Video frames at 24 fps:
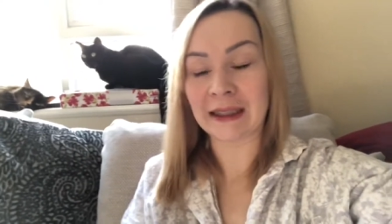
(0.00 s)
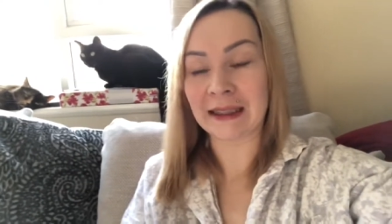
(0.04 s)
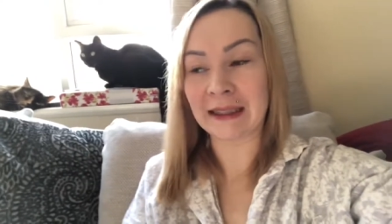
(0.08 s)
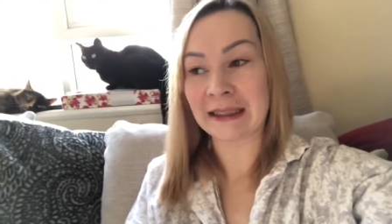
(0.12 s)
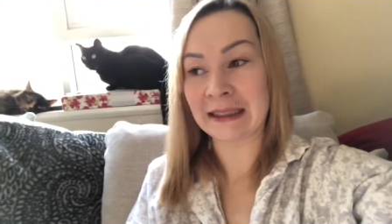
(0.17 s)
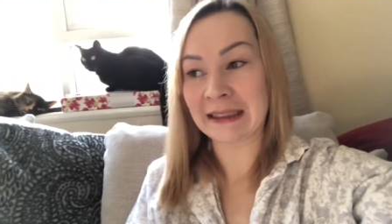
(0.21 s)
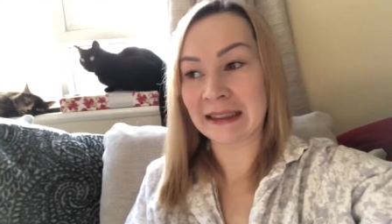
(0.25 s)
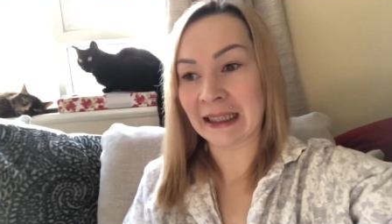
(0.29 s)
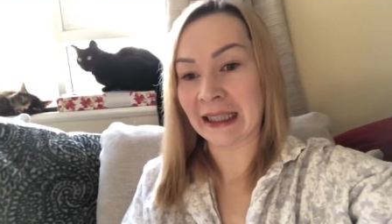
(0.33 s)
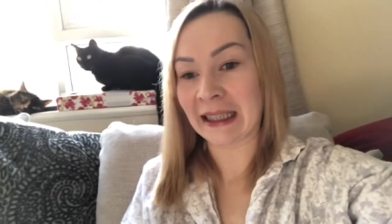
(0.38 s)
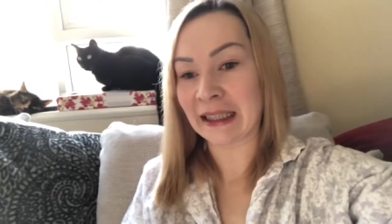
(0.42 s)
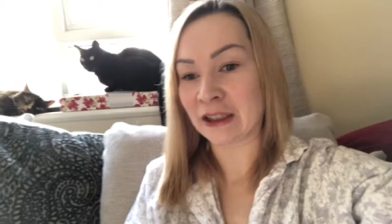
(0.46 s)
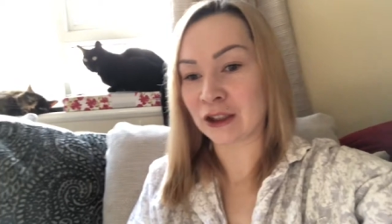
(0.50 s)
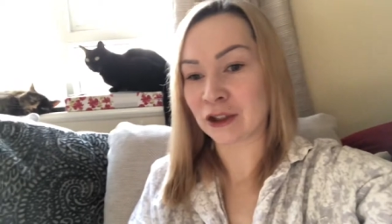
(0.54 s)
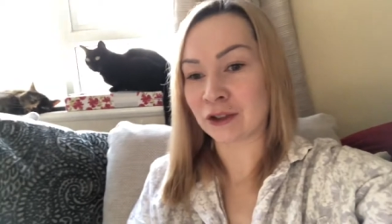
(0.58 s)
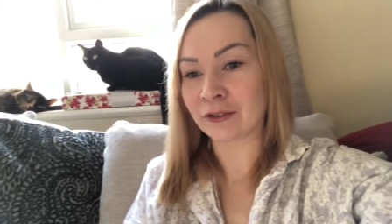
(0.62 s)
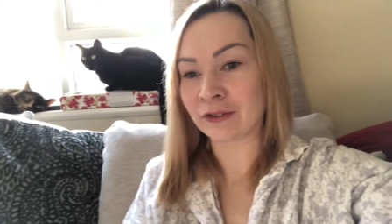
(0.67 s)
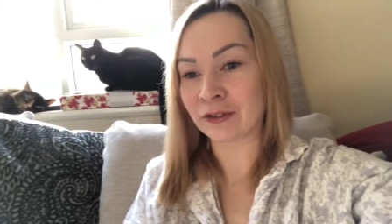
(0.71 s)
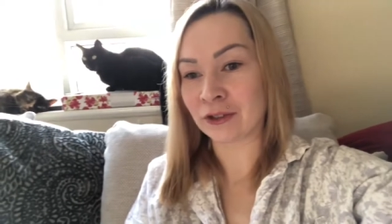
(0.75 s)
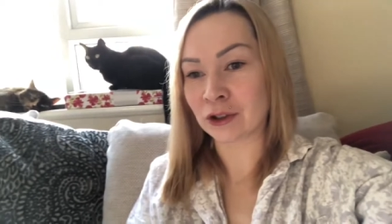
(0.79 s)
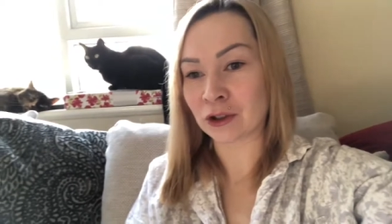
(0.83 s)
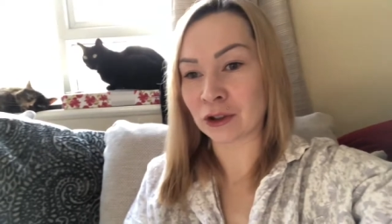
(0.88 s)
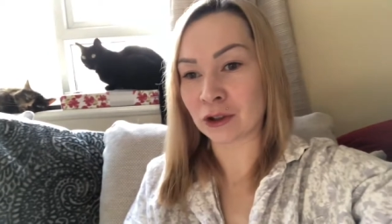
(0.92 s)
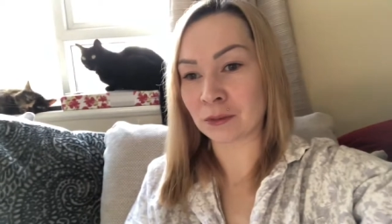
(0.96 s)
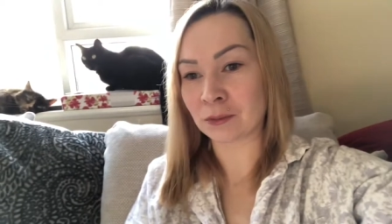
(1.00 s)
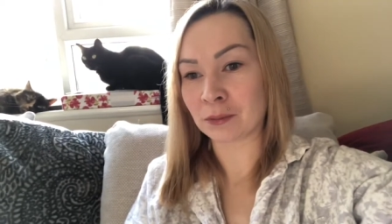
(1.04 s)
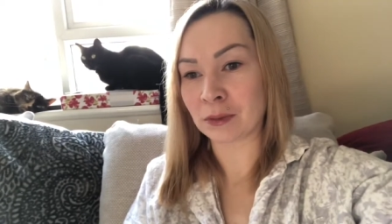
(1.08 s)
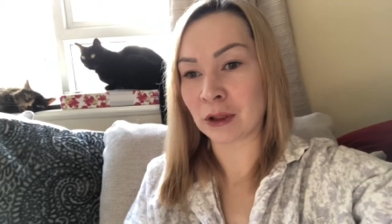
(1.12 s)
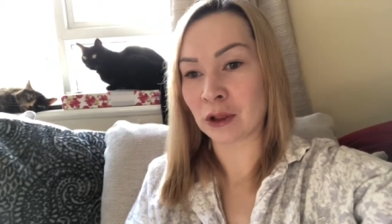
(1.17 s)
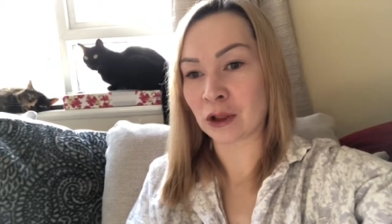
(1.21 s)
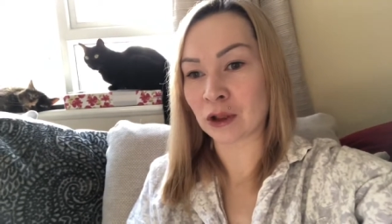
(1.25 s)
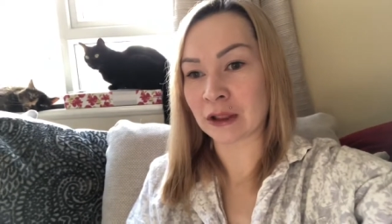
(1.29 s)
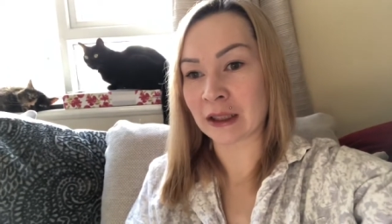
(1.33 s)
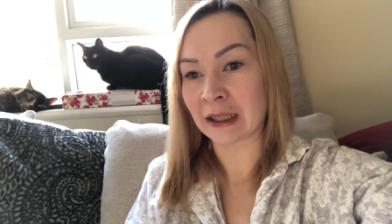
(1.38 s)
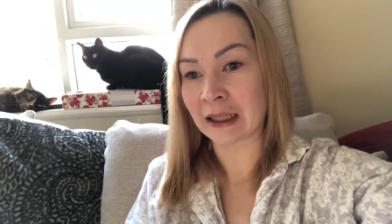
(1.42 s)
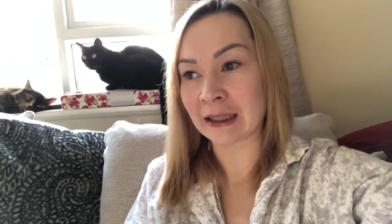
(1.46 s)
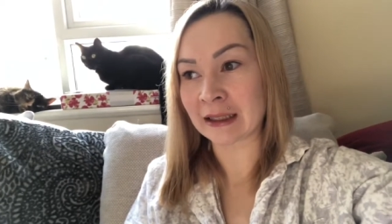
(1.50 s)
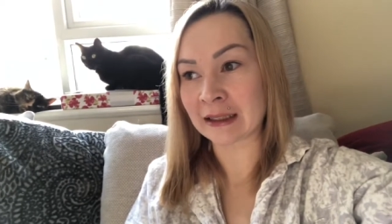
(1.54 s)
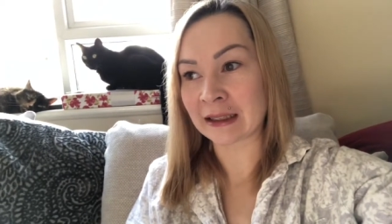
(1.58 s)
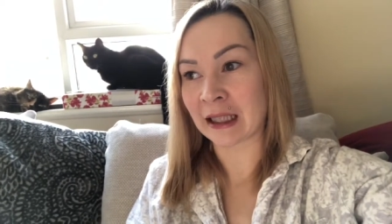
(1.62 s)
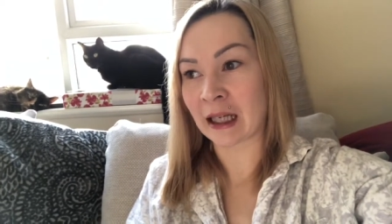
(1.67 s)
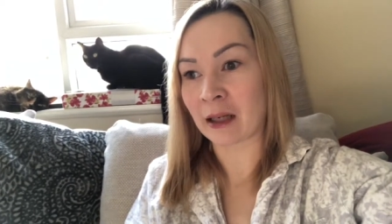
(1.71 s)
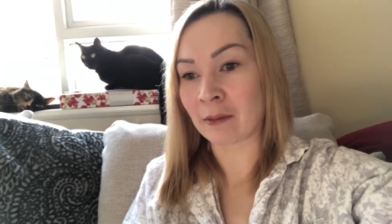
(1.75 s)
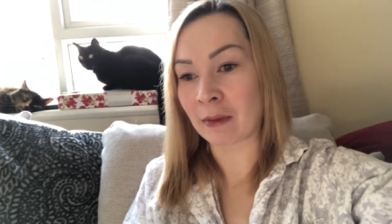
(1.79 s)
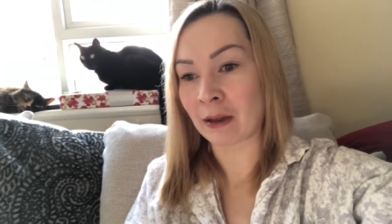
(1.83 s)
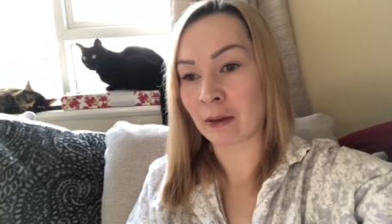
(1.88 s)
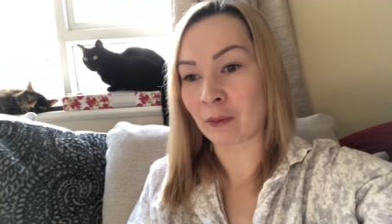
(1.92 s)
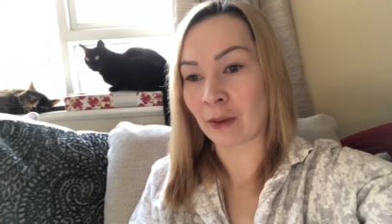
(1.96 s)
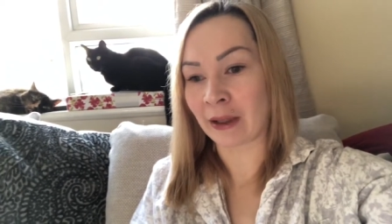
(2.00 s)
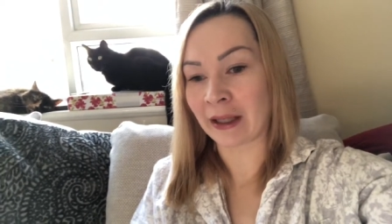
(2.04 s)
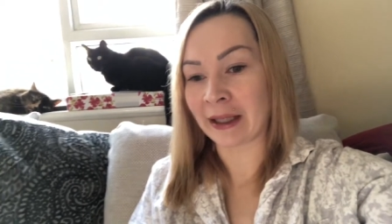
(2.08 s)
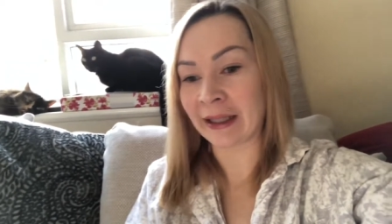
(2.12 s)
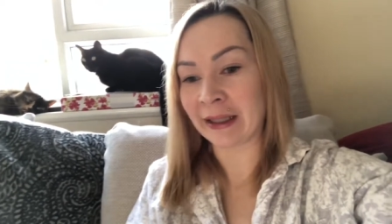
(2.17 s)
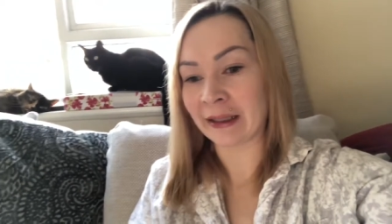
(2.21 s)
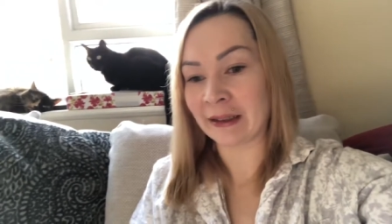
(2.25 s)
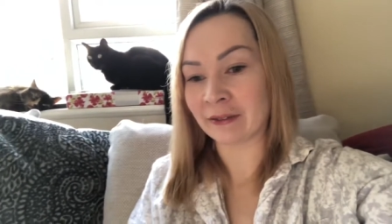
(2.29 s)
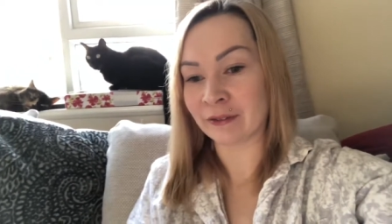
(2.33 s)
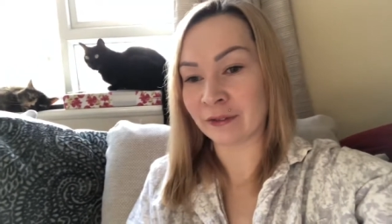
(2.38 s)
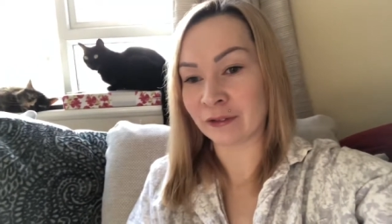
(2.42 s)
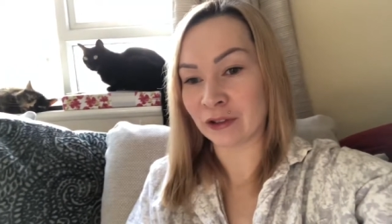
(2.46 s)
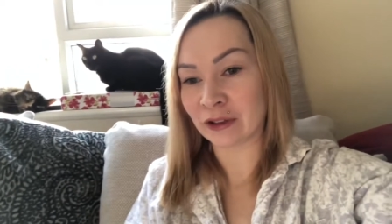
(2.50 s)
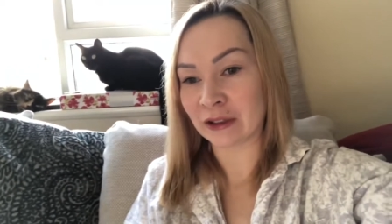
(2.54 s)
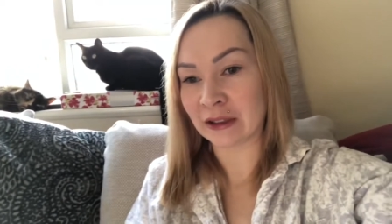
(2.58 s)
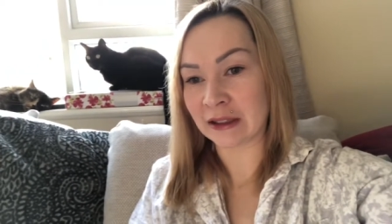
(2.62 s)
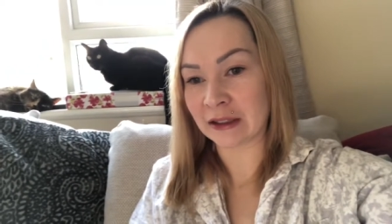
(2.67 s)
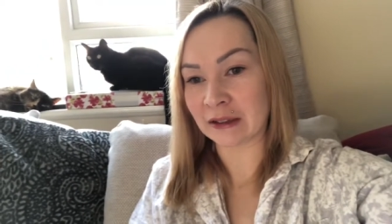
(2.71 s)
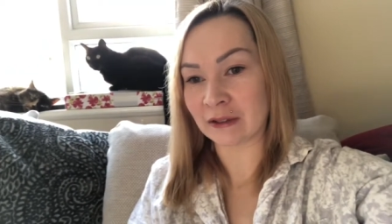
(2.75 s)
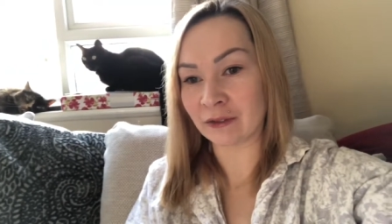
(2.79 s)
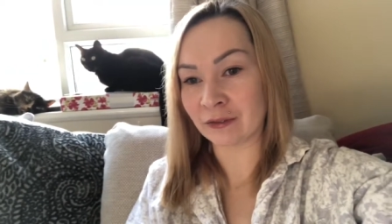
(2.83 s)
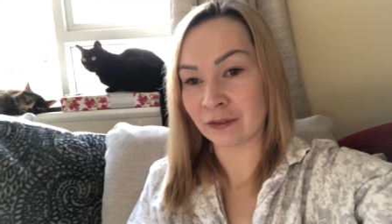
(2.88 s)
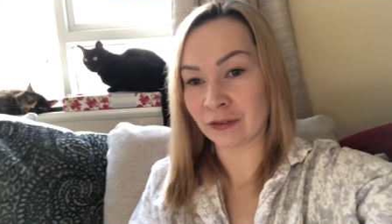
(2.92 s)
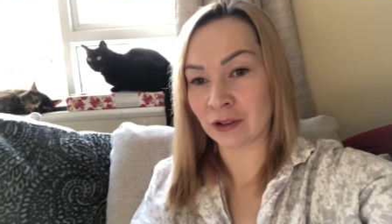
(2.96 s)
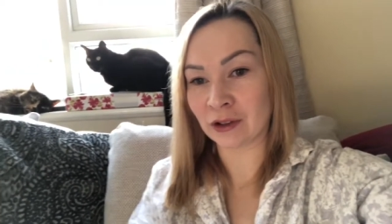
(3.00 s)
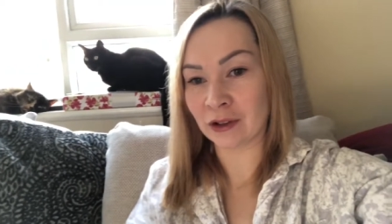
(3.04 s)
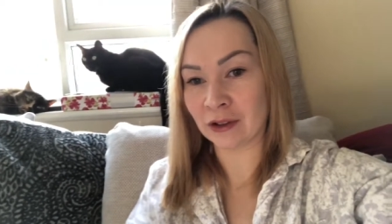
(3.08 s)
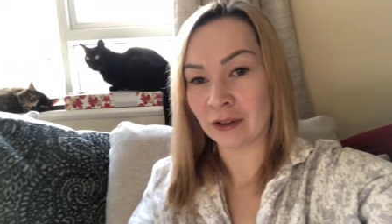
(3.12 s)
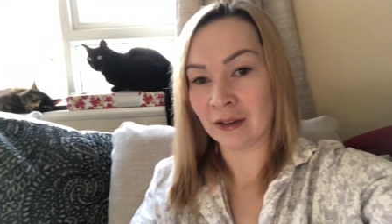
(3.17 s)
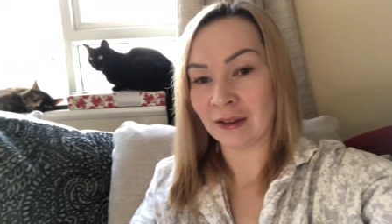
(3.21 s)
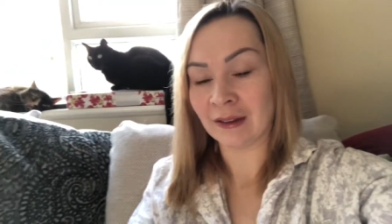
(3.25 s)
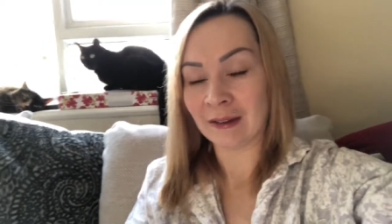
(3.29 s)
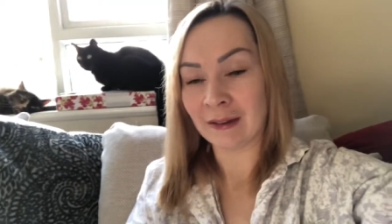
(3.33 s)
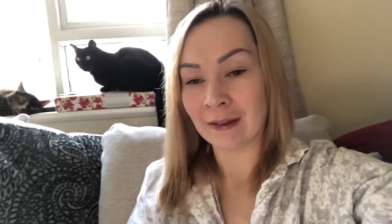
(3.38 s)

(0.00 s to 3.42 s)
it's searching for them because the last time I went in for for